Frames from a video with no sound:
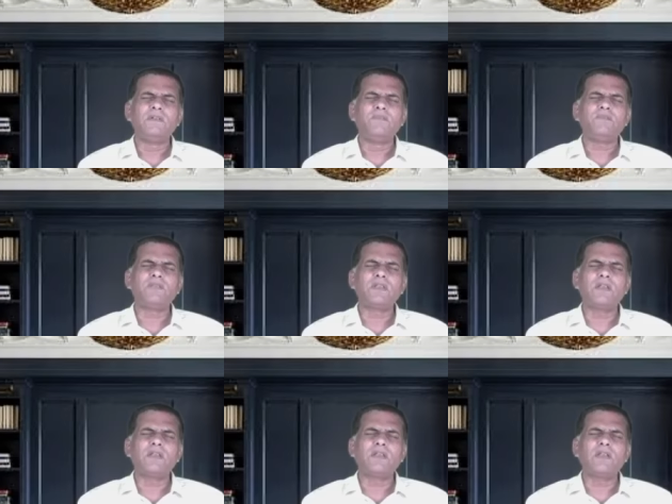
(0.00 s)

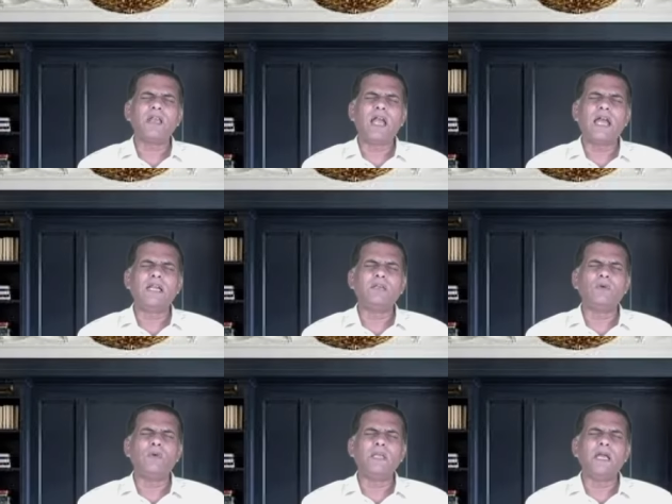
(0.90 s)
mm,
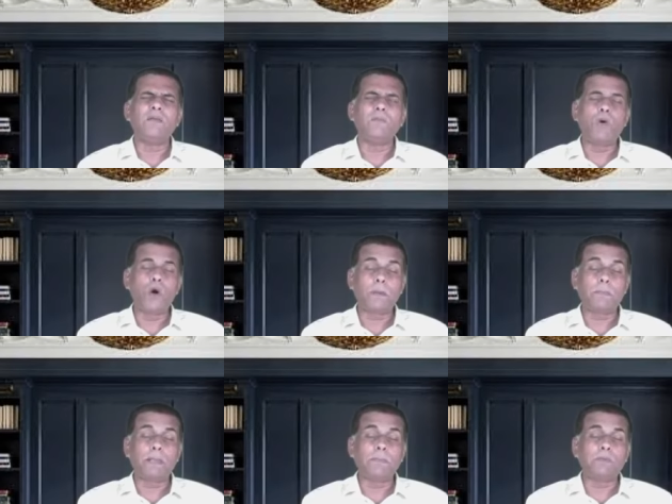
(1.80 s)
hallelujah
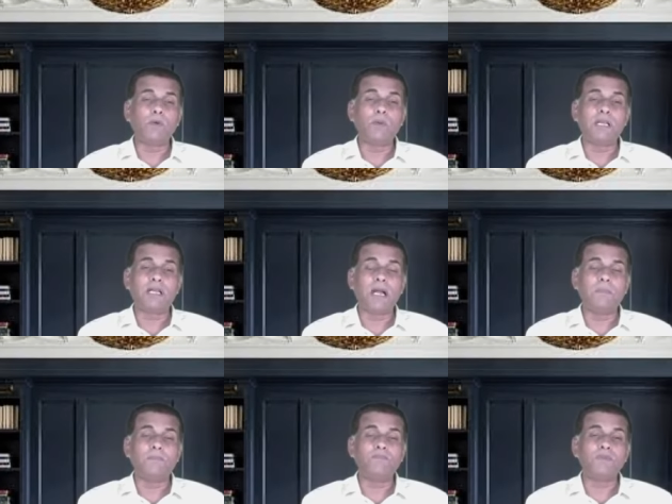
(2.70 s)
more people will
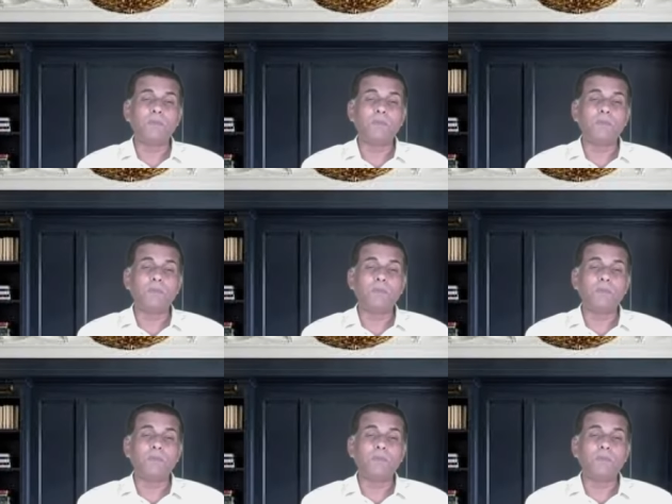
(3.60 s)
come